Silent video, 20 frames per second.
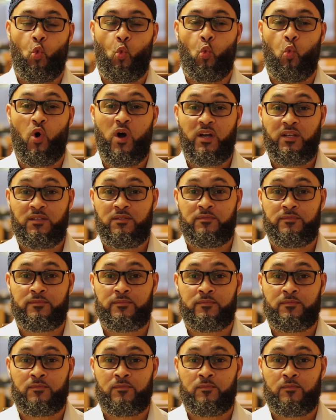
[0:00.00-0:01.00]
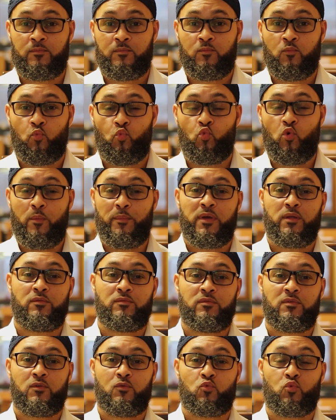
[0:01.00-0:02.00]
One,
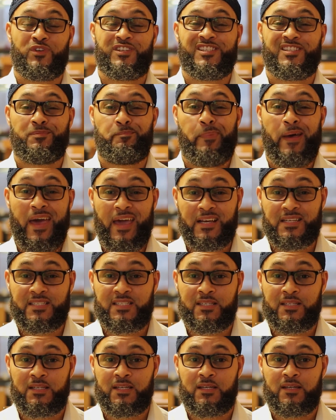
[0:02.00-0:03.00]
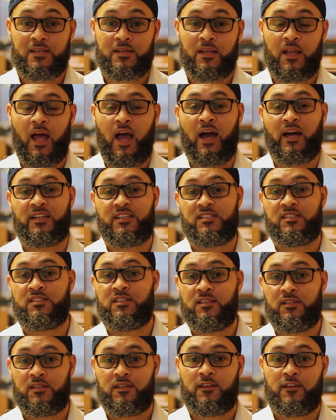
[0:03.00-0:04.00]
women respect
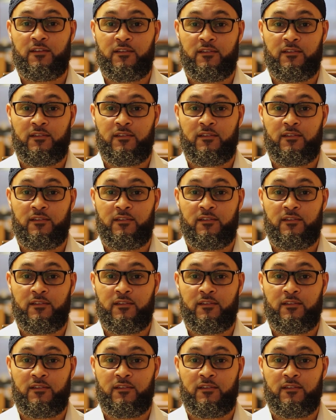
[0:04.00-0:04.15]
honesty.